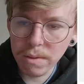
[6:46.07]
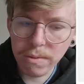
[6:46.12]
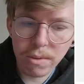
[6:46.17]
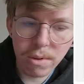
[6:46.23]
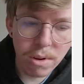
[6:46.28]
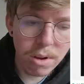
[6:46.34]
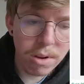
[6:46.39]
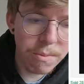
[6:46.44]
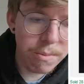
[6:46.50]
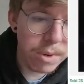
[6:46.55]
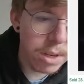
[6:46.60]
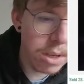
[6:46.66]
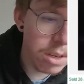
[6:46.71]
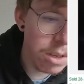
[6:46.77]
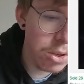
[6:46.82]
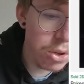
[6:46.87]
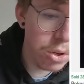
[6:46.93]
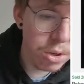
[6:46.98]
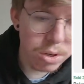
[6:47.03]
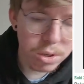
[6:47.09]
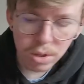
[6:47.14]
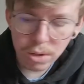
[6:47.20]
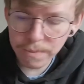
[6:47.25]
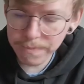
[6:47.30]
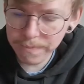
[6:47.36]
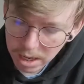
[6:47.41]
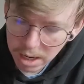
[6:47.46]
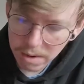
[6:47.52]
from
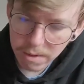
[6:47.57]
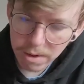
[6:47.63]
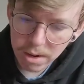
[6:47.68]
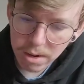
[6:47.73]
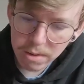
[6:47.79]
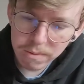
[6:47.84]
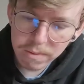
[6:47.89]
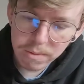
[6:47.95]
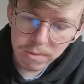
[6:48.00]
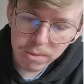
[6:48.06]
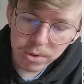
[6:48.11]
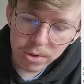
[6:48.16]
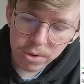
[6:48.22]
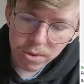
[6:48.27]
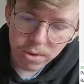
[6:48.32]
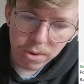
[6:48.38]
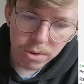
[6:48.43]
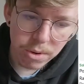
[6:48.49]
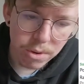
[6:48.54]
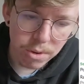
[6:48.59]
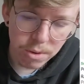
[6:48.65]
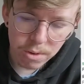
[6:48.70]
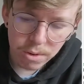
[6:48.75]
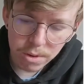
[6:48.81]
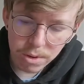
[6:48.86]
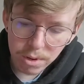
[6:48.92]
Jungle, Flareon from Jungle,